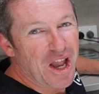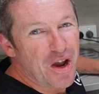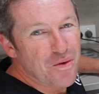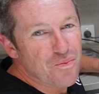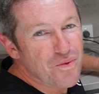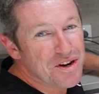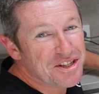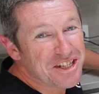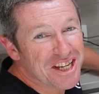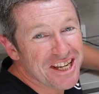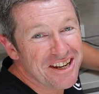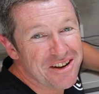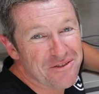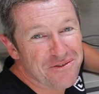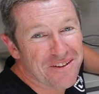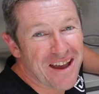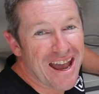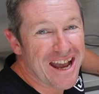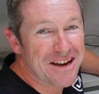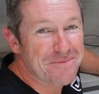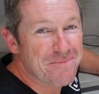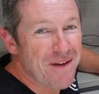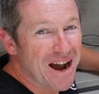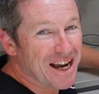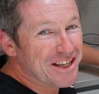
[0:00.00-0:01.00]
which in
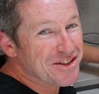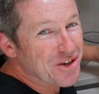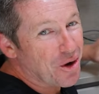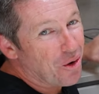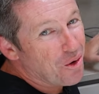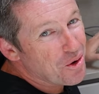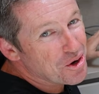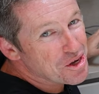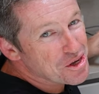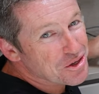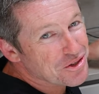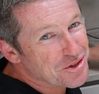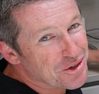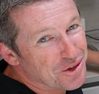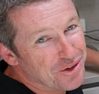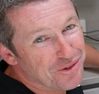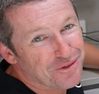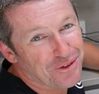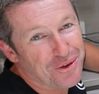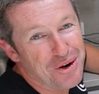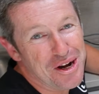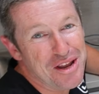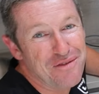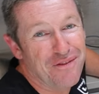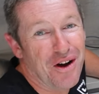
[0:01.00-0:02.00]
effect makes all your
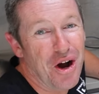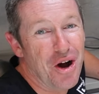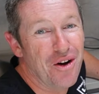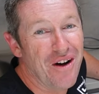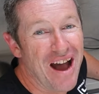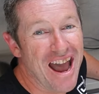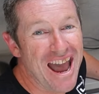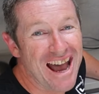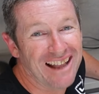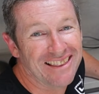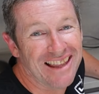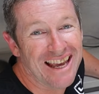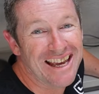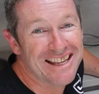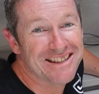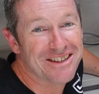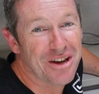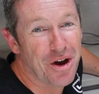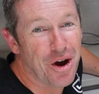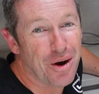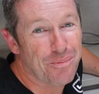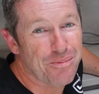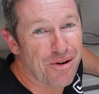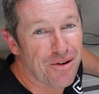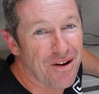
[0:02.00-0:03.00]
240 volt outlets
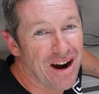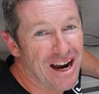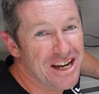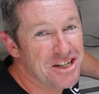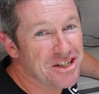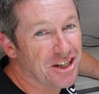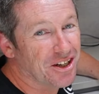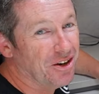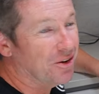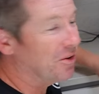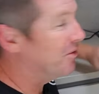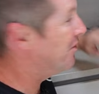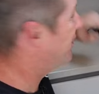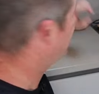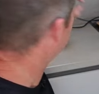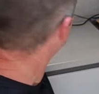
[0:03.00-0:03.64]
operational.